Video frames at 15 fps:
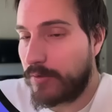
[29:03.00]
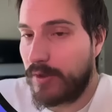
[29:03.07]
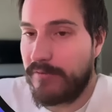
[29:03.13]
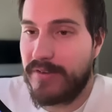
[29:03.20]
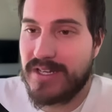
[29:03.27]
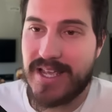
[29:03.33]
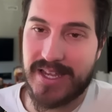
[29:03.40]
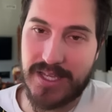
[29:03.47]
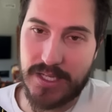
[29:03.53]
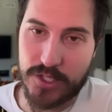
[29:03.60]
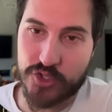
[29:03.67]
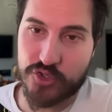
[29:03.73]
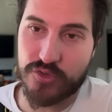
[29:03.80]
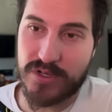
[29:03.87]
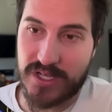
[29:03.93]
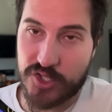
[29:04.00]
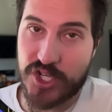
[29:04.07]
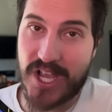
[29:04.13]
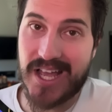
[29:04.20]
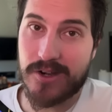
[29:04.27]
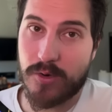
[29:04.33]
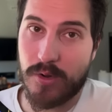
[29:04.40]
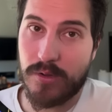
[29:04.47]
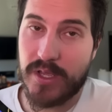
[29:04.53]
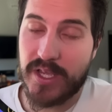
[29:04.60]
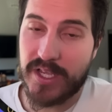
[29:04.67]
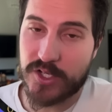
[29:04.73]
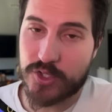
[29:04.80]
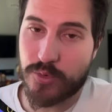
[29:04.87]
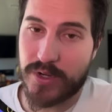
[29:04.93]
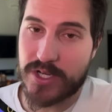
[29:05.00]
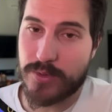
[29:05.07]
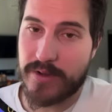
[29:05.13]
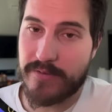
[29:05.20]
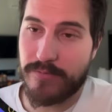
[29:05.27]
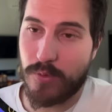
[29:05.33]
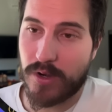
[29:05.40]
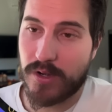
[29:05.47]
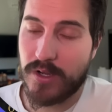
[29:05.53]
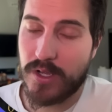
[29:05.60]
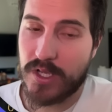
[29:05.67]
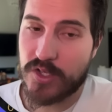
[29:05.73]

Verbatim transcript: fintech industry in general in 2024.